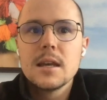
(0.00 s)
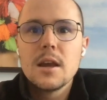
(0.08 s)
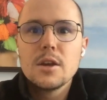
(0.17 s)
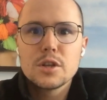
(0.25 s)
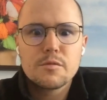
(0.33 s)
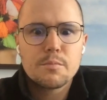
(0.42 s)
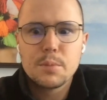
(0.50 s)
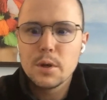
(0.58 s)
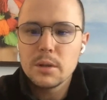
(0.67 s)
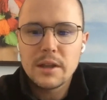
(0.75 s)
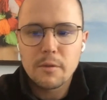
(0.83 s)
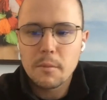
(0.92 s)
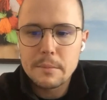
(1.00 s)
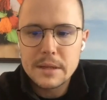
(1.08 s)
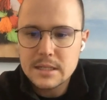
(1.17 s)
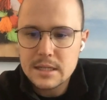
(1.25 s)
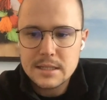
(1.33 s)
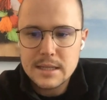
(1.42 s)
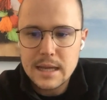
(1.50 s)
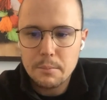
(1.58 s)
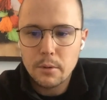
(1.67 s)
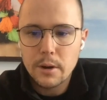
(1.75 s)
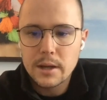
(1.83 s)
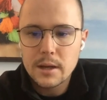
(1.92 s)
just purely from a business
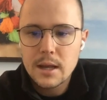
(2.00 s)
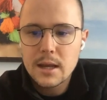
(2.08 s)
standpoint